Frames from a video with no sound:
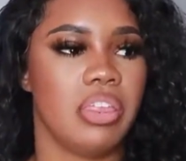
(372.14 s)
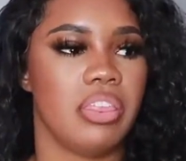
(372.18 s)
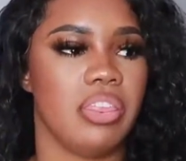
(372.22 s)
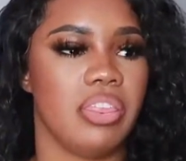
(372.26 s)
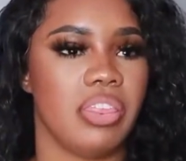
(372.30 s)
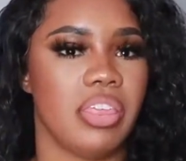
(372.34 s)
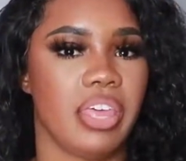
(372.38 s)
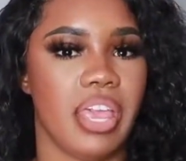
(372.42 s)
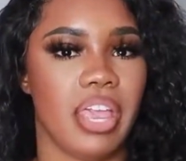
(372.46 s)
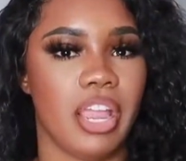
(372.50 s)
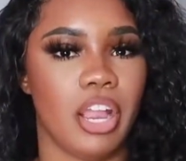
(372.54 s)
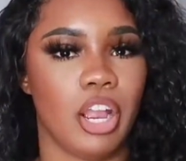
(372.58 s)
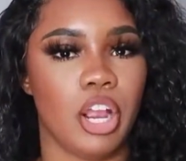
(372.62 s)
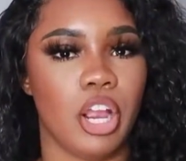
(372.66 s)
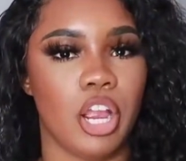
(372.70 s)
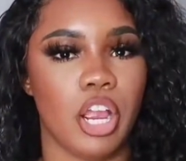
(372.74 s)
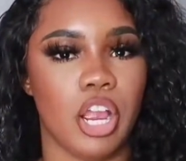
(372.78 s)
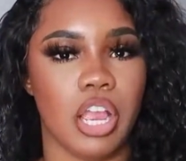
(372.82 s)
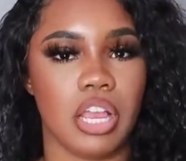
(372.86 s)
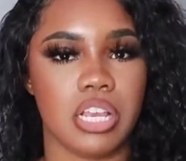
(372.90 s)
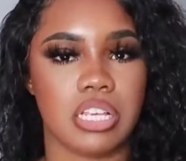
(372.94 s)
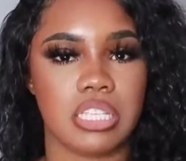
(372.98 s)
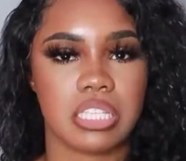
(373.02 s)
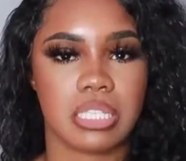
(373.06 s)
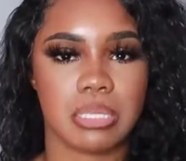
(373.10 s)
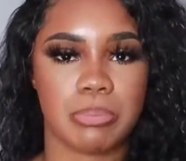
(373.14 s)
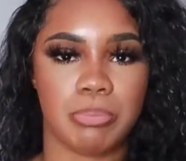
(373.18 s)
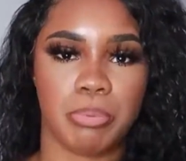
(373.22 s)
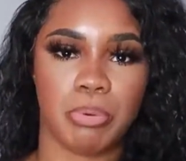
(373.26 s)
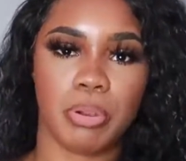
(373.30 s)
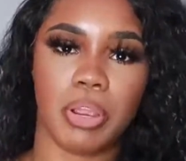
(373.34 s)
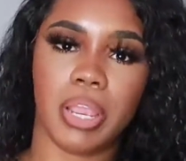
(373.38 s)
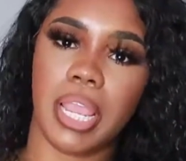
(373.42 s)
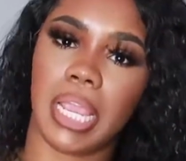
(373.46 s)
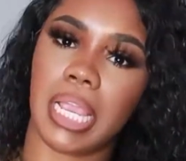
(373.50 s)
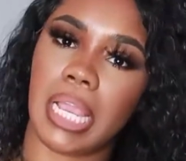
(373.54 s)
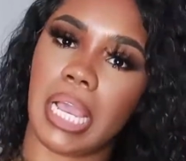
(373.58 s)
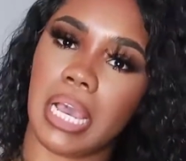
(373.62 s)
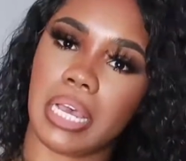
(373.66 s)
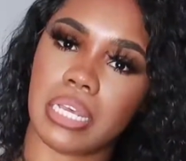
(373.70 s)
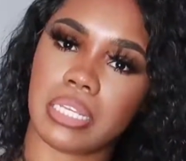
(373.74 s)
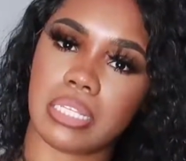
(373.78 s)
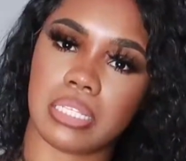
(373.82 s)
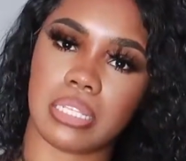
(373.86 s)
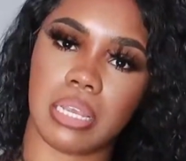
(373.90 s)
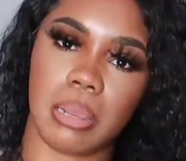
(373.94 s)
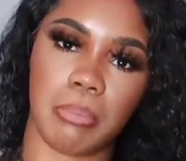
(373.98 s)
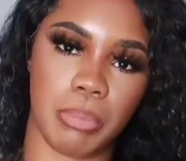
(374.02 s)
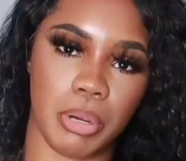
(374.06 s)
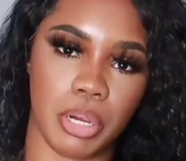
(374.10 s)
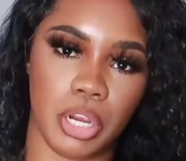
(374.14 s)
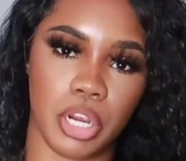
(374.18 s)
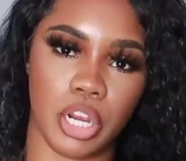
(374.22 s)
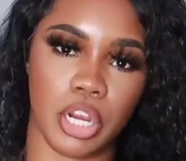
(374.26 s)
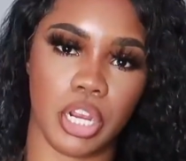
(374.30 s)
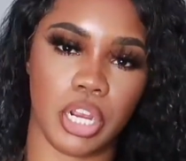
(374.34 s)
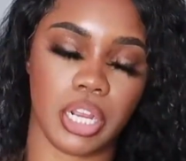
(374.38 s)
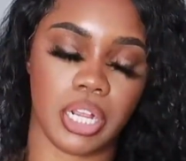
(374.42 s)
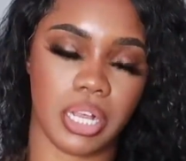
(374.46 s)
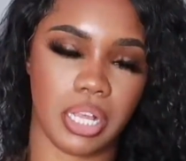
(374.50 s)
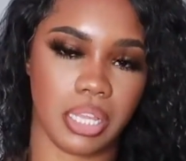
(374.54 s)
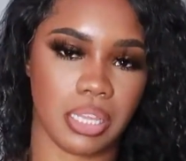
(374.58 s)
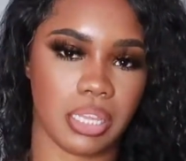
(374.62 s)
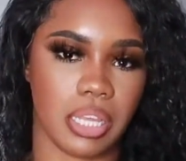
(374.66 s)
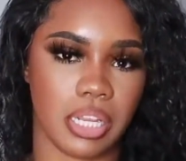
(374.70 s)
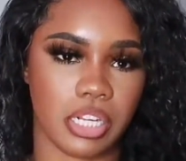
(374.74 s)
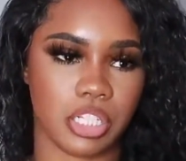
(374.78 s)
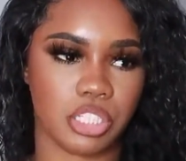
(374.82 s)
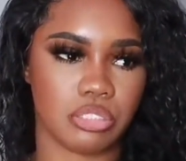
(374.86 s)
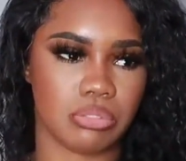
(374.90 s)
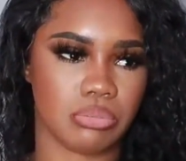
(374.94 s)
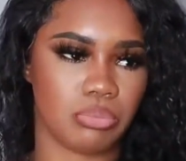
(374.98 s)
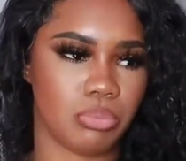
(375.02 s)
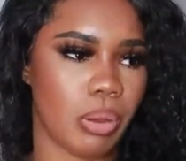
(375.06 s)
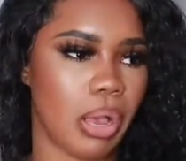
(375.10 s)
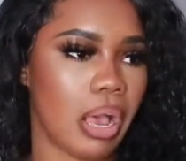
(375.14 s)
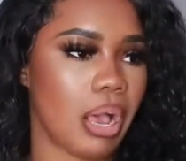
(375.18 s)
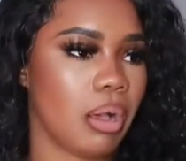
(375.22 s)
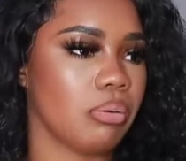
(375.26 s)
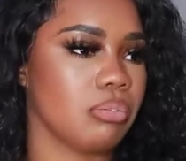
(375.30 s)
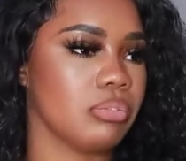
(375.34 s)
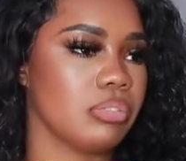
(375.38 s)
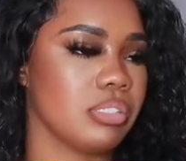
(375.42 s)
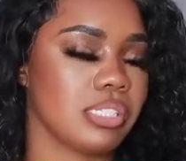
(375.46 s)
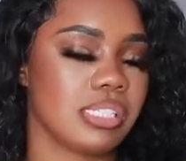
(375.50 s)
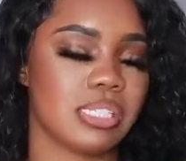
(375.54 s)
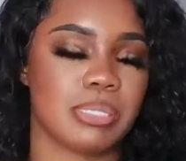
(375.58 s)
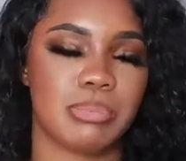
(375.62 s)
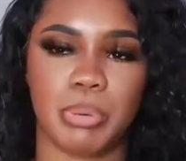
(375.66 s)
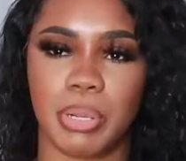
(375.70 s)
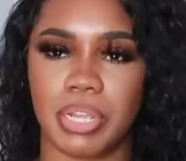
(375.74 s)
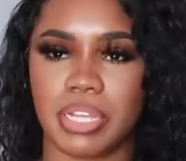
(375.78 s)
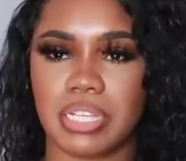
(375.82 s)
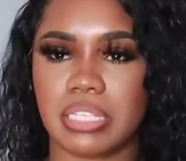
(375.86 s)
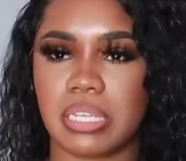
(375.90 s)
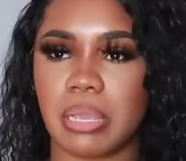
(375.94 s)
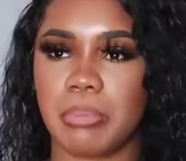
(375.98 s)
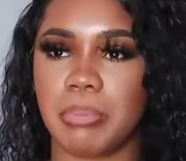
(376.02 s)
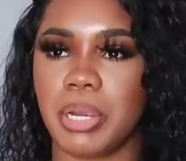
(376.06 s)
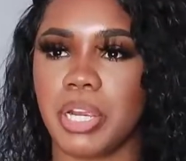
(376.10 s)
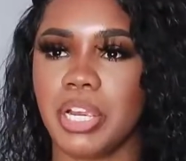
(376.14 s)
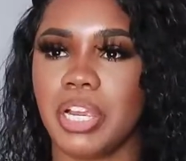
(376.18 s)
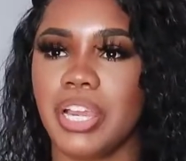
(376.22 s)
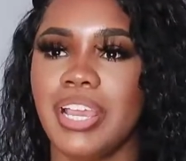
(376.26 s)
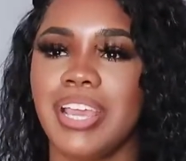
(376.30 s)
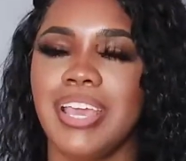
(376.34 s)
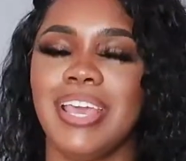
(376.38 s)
their spring summer collection. Wow, spring summer.